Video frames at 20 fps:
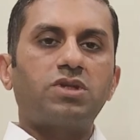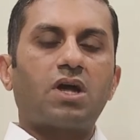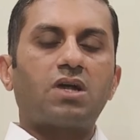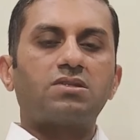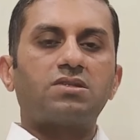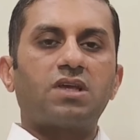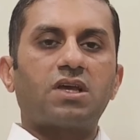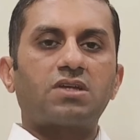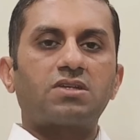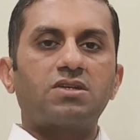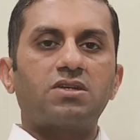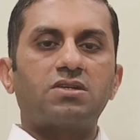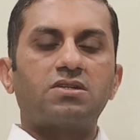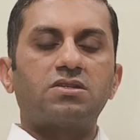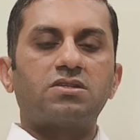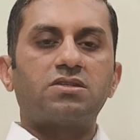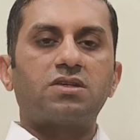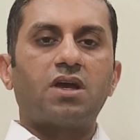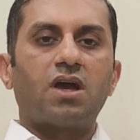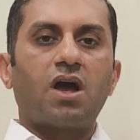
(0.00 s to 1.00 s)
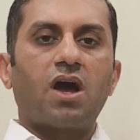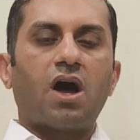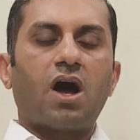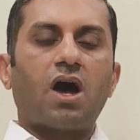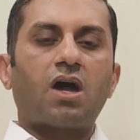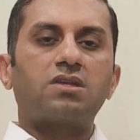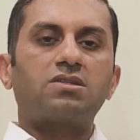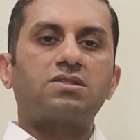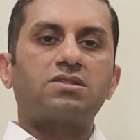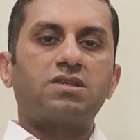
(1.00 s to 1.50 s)
transactions
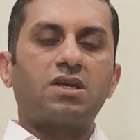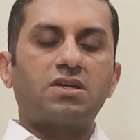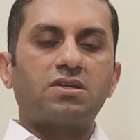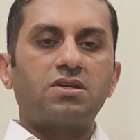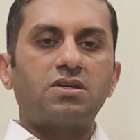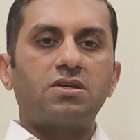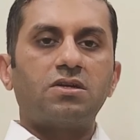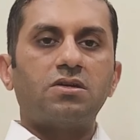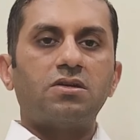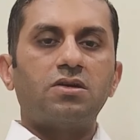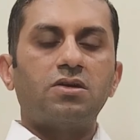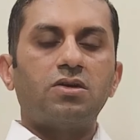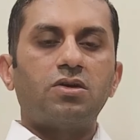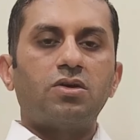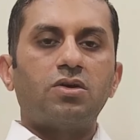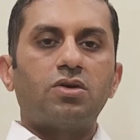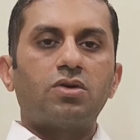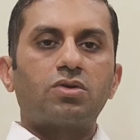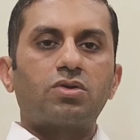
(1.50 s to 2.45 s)
are settled